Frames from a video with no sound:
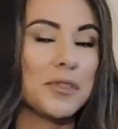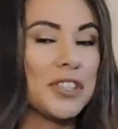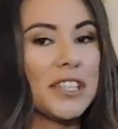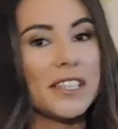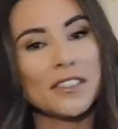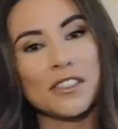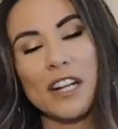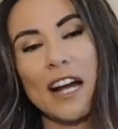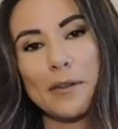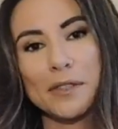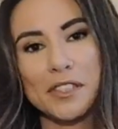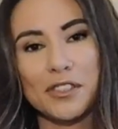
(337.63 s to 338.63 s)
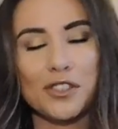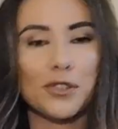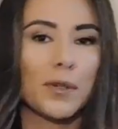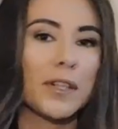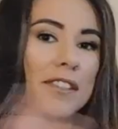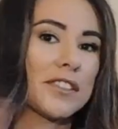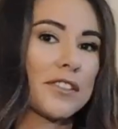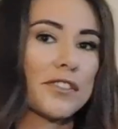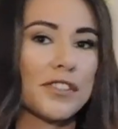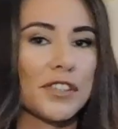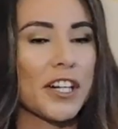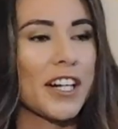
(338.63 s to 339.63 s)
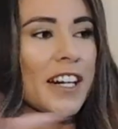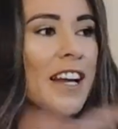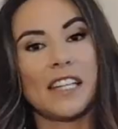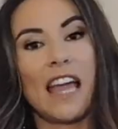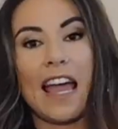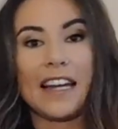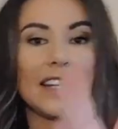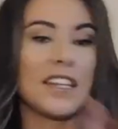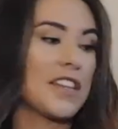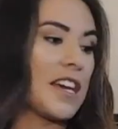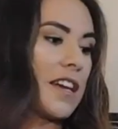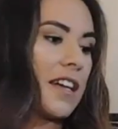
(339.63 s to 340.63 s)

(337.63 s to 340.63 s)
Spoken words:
jeans or high-waisted shorts or skirt, really anything.